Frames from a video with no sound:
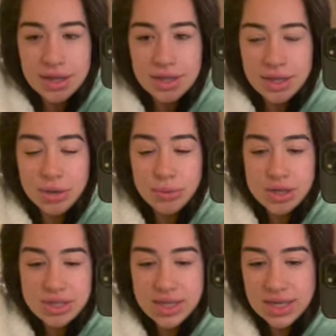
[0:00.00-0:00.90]
Like, you would
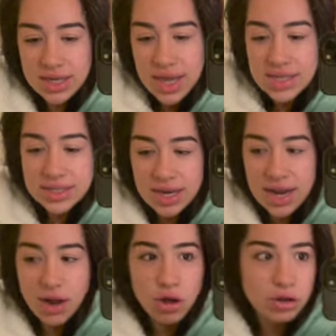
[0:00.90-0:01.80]
have seen
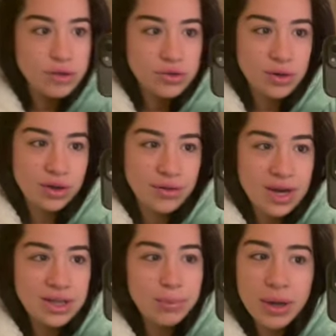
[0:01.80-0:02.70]
yesterday, Oliver's running
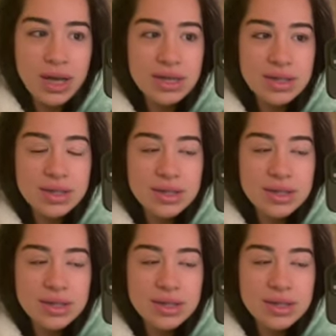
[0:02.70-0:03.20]
around at the park.